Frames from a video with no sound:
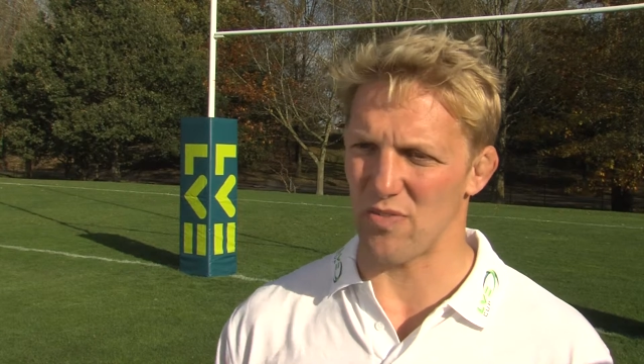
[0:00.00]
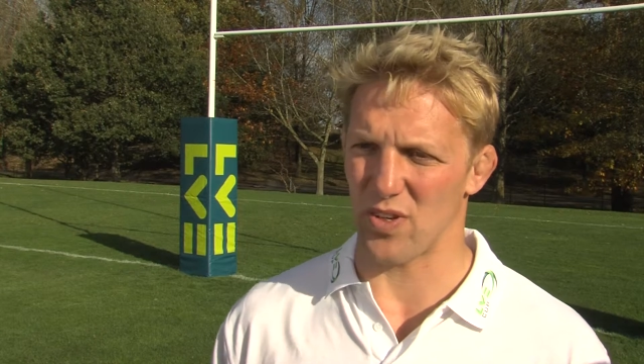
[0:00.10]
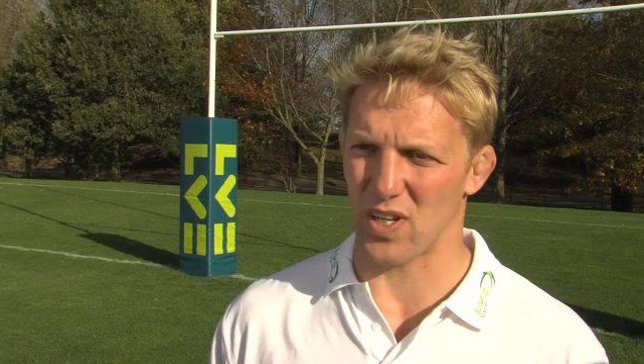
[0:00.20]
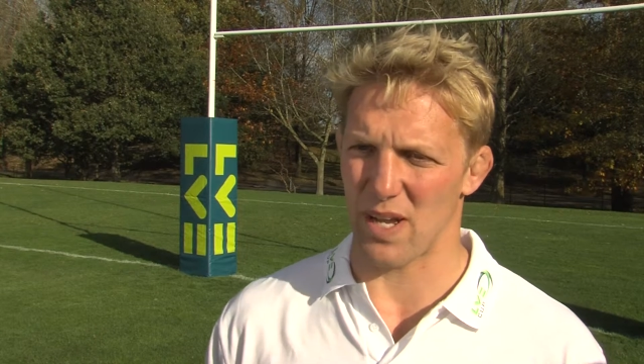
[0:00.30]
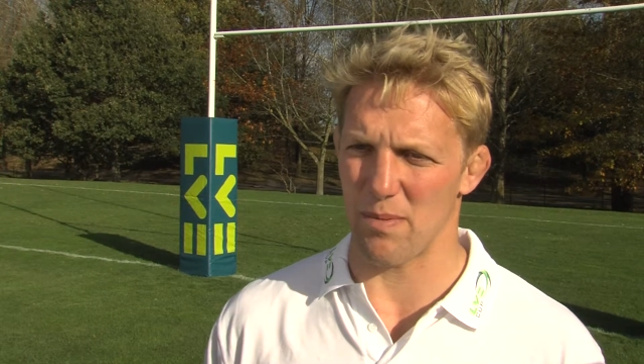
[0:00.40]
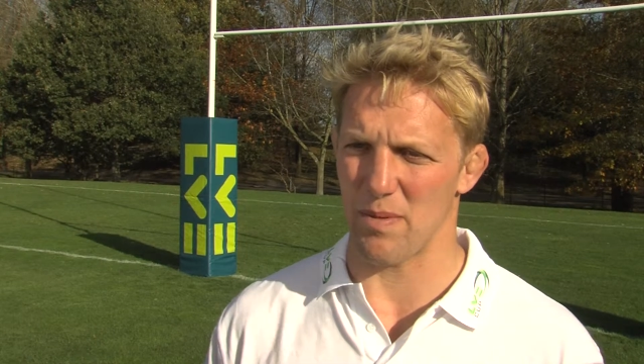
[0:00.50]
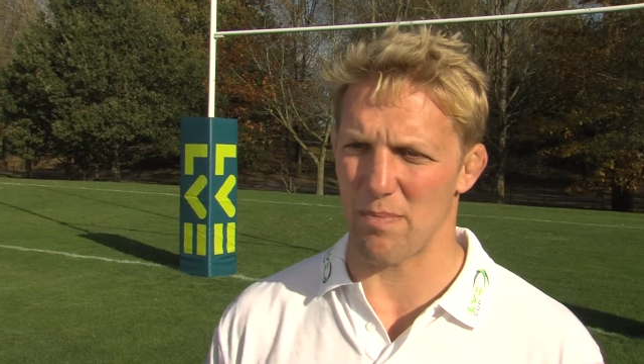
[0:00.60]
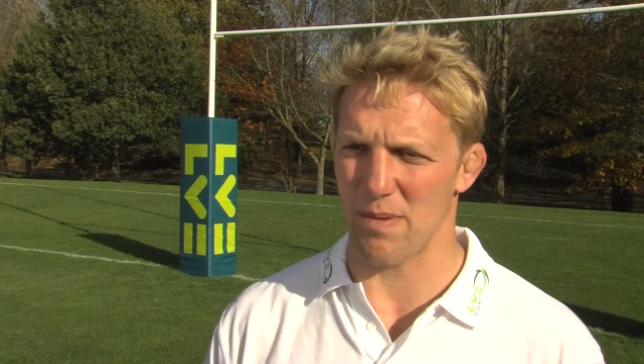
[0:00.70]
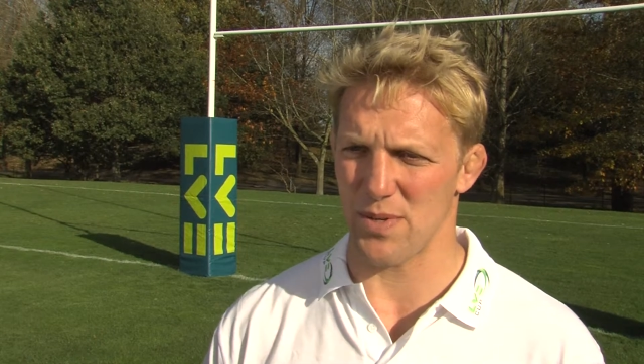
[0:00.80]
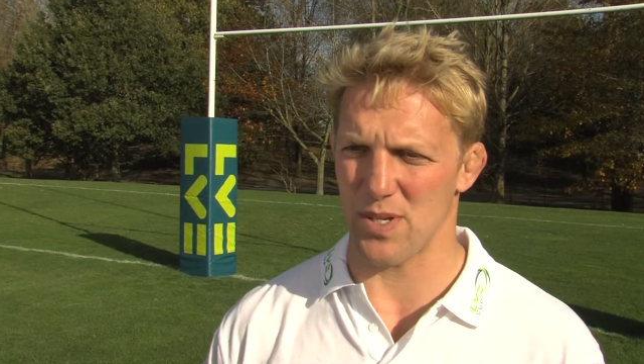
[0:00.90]
for your club in the
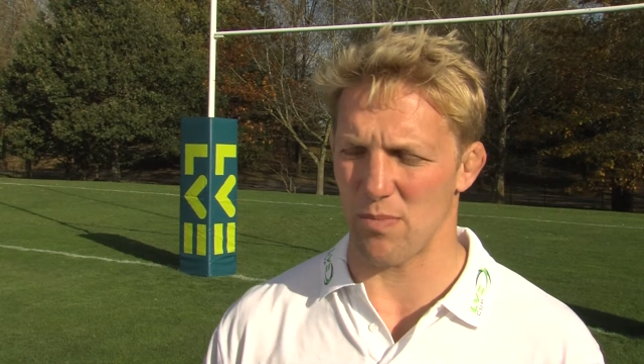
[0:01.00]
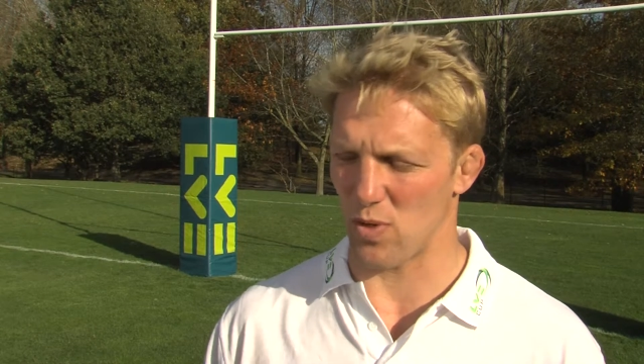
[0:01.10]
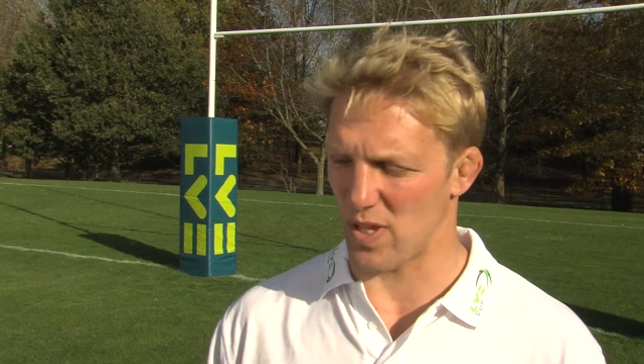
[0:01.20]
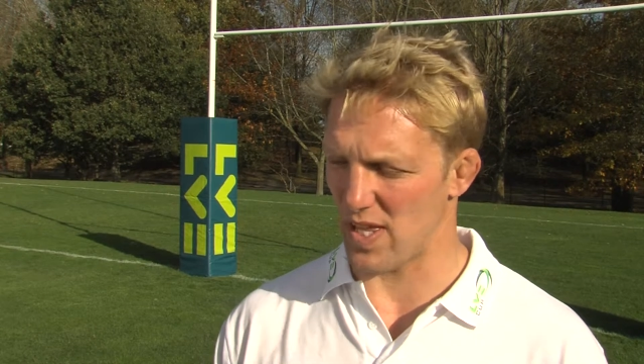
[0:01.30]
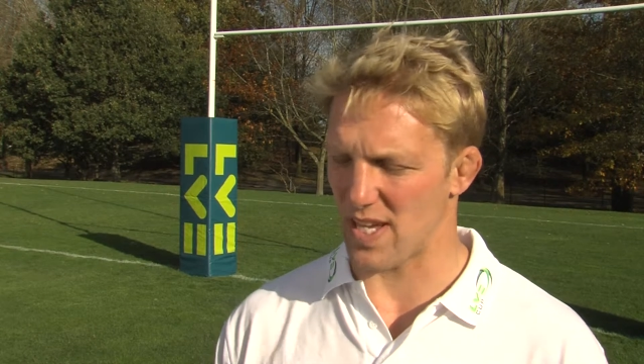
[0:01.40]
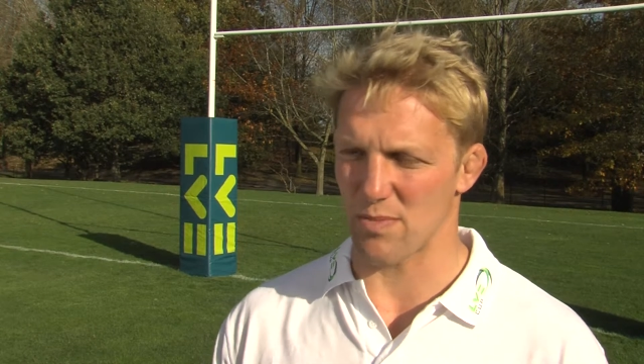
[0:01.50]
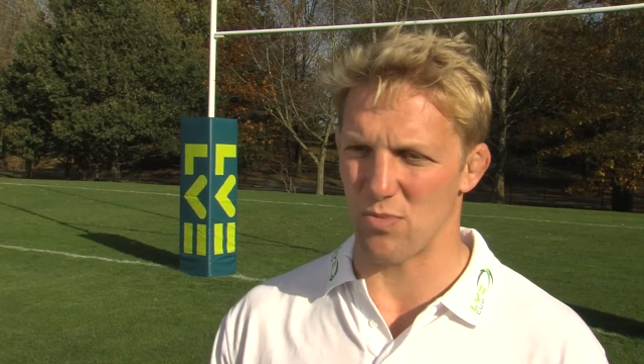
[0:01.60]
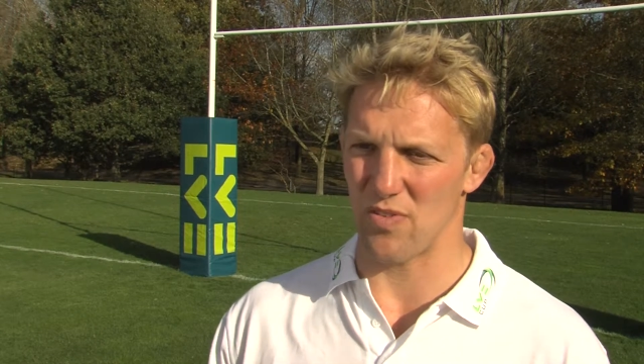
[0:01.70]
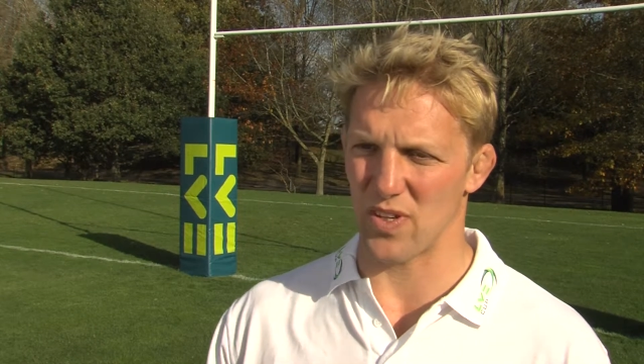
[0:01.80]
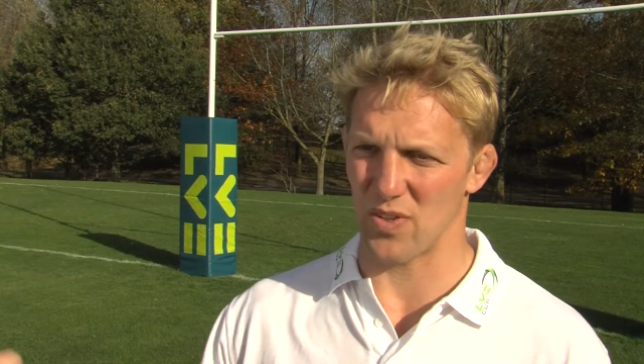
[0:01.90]
Premiership, whether that's
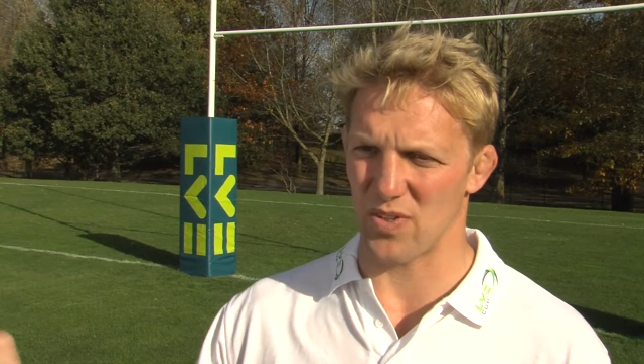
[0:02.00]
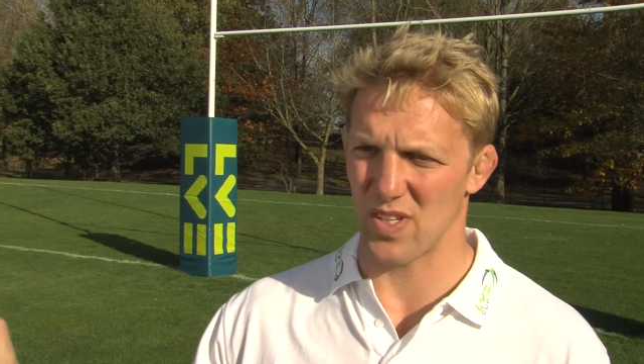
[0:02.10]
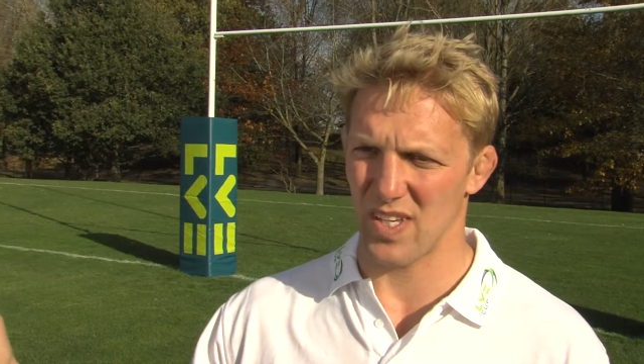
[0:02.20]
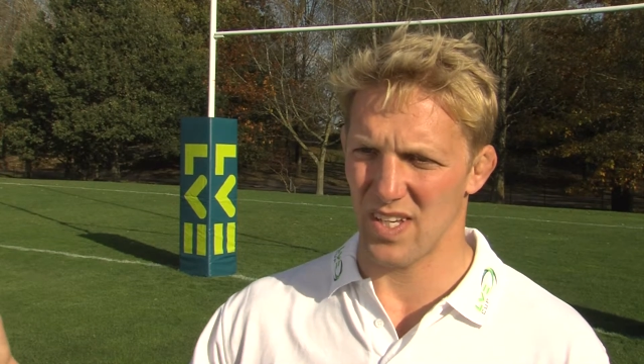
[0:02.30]
moving on